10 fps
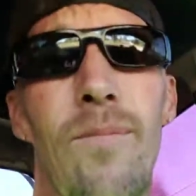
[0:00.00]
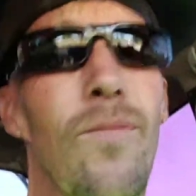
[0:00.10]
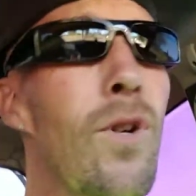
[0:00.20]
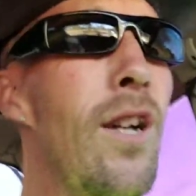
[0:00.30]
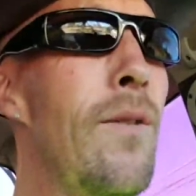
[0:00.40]

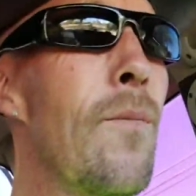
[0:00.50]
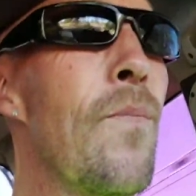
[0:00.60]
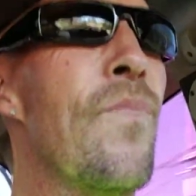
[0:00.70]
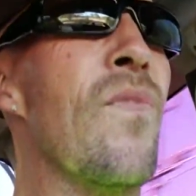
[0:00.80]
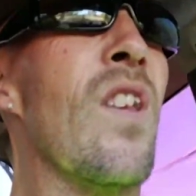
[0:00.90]
right?
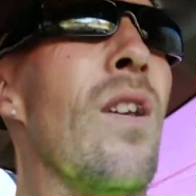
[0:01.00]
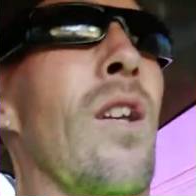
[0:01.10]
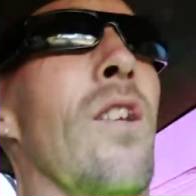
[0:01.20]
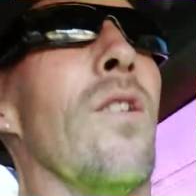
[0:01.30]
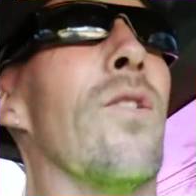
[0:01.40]

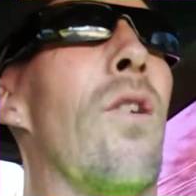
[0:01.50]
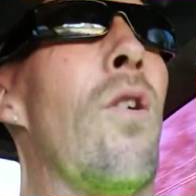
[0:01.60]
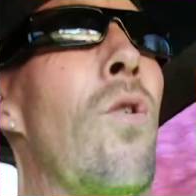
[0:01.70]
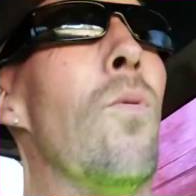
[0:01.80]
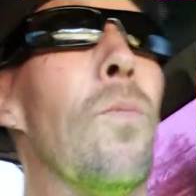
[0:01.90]
So,